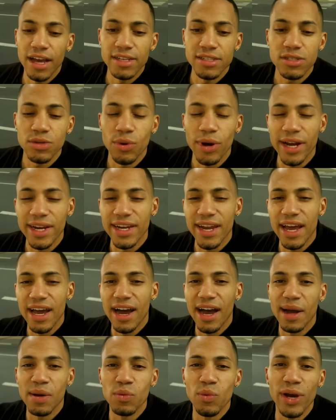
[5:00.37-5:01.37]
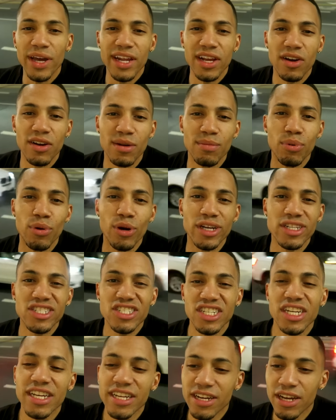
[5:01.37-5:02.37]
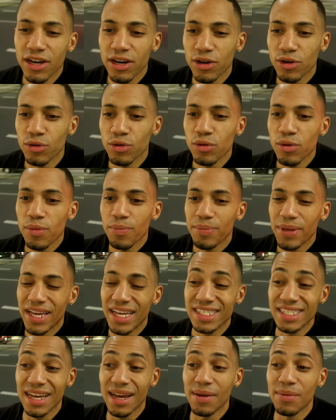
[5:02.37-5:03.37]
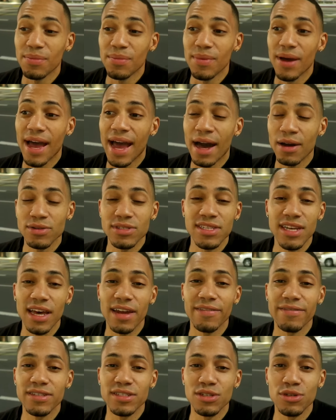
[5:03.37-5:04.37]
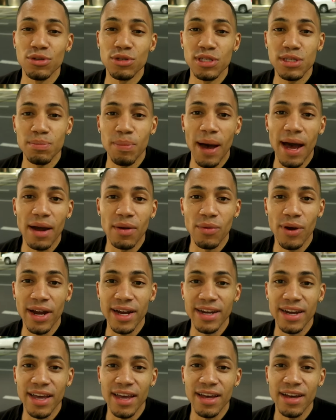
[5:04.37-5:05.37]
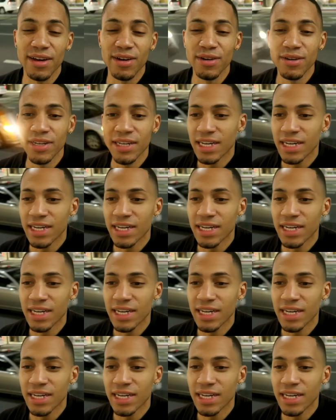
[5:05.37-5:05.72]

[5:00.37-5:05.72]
you guys, so right now I'm waiting on the boy Chino because I'm outside of his new spot right now.